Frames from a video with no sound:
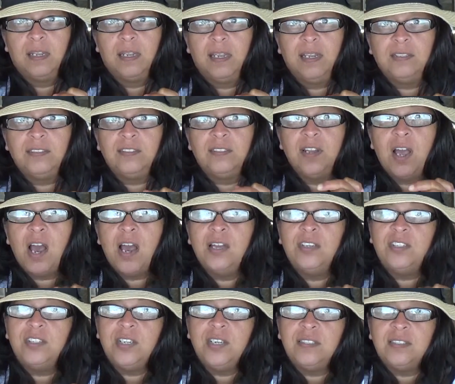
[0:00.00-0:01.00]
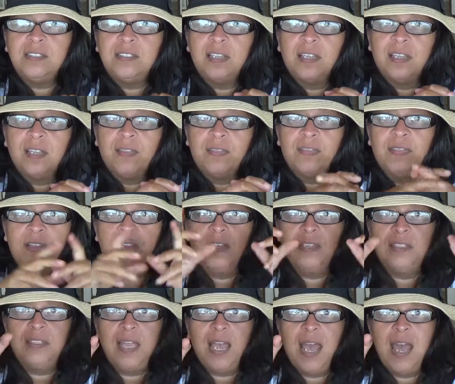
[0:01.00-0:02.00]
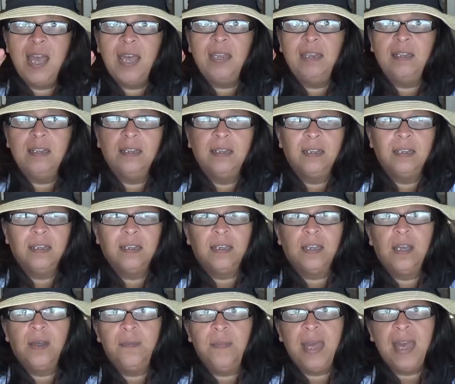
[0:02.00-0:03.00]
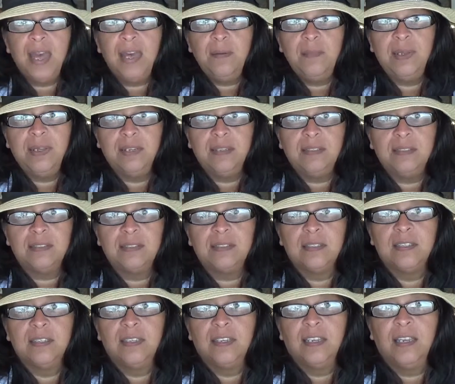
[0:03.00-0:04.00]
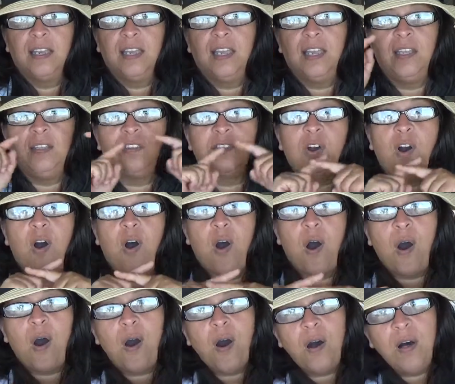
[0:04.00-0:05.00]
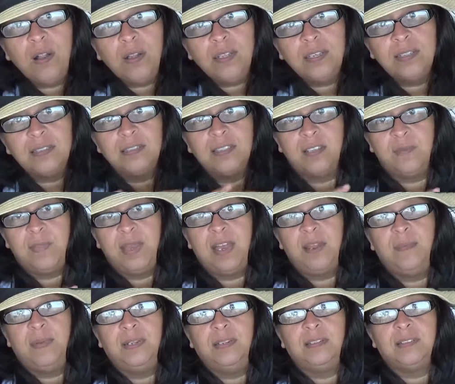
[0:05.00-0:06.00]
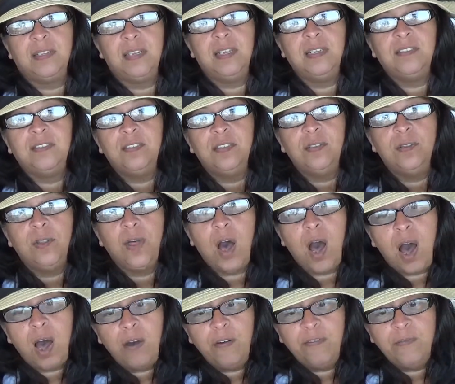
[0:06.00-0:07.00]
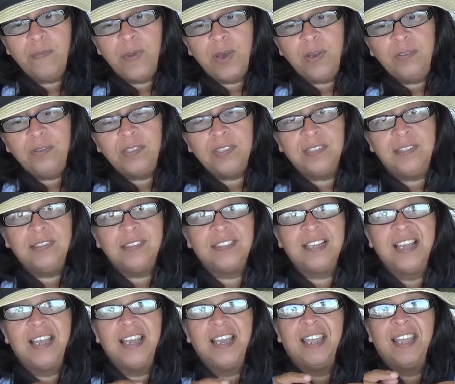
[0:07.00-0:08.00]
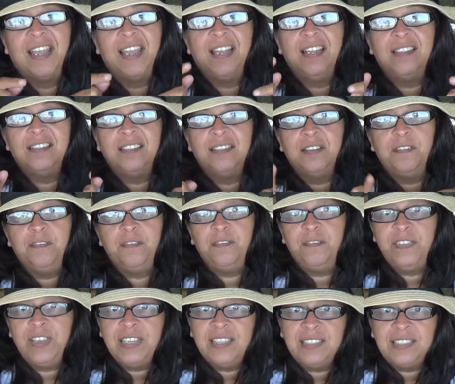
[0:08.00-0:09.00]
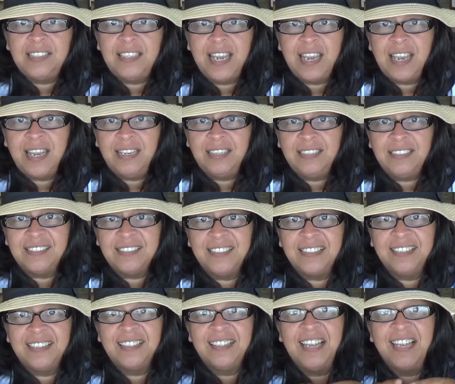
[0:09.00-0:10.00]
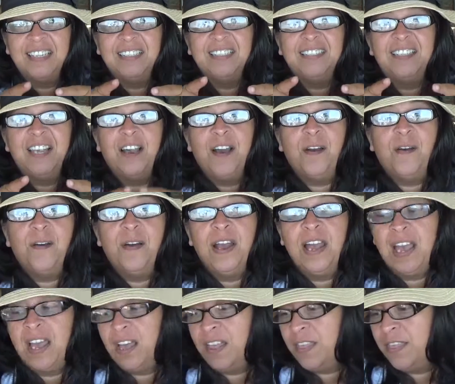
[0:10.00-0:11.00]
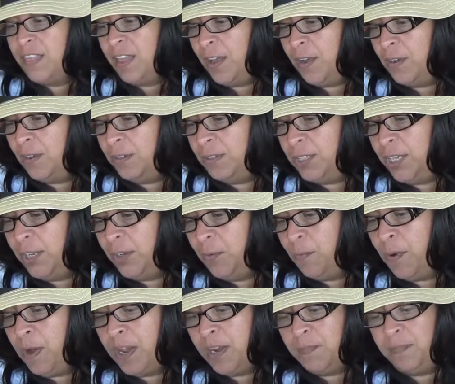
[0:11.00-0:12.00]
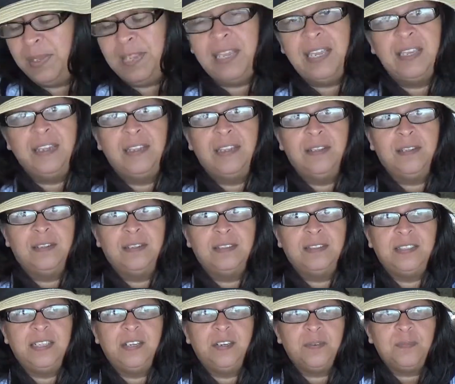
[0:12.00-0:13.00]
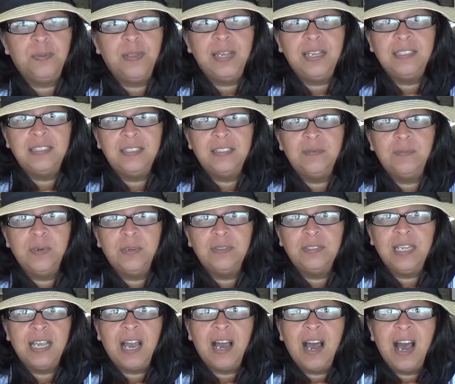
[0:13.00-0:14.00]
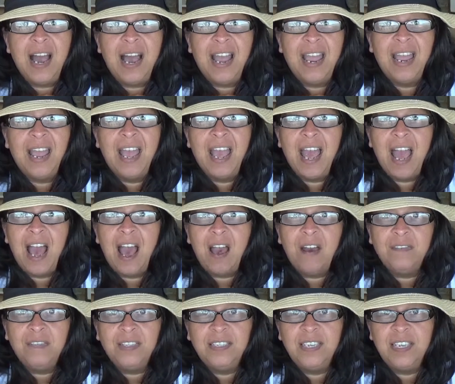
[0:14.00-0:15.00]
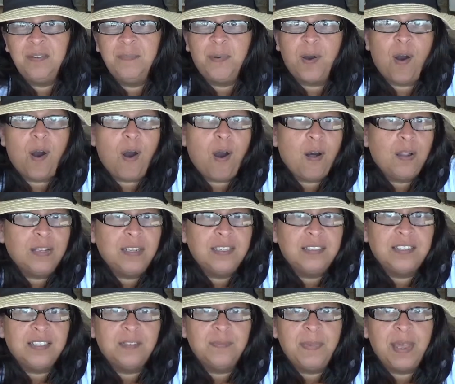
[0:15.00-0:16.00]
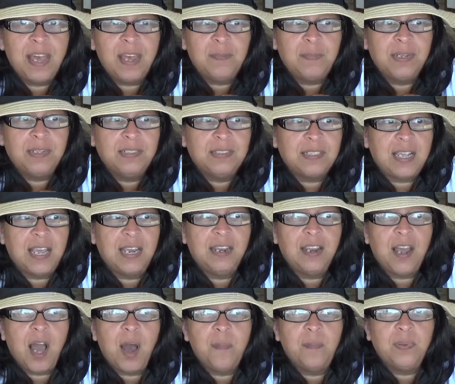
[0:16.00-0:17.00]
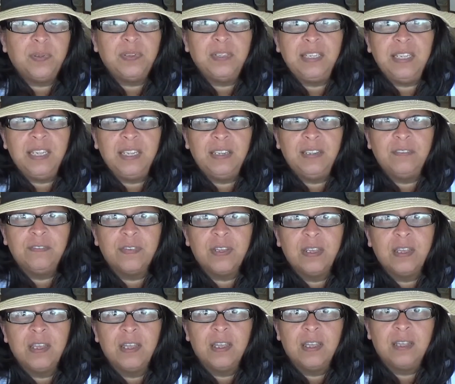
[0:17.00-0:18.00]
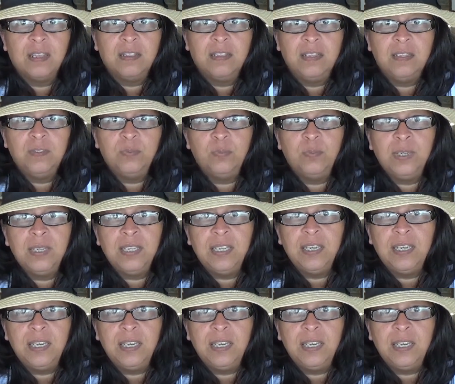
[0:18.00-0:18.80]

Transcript: It's not just the 10 commandments. It's all his commandments. It's the law of Moses. It's the feast days. And so those who want to be in the secret place of the Most High have to keep all his commandments and not believe these wicked,